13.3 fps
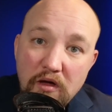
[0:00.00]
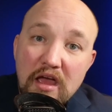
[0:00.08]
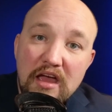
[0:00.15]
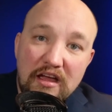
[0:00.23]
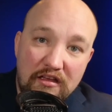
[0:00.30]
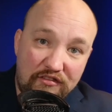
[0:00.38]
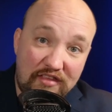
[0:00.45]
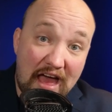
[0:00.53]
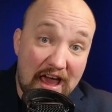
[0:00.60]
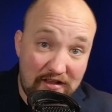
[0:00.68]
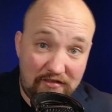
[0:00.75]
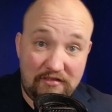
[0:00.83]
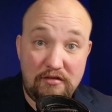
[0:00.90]
Because
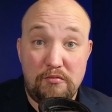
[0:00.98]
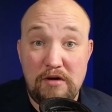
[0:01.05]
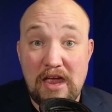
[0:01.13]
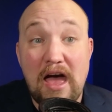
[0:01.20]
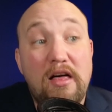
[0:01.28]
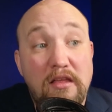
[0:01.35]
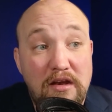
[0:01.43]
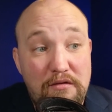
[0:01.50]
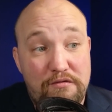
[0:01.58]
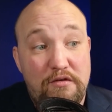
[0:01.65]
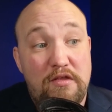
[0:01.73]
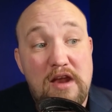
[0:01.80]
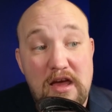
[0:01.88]
that is the reality
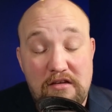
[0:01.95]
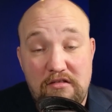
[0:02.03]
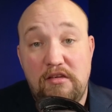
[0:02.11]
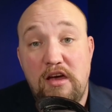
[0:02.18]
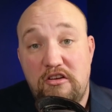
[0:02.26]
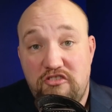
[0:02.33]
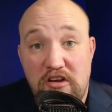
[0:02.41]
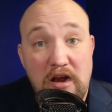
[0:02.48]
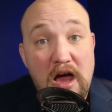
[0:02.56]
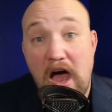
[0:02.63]
for the next election.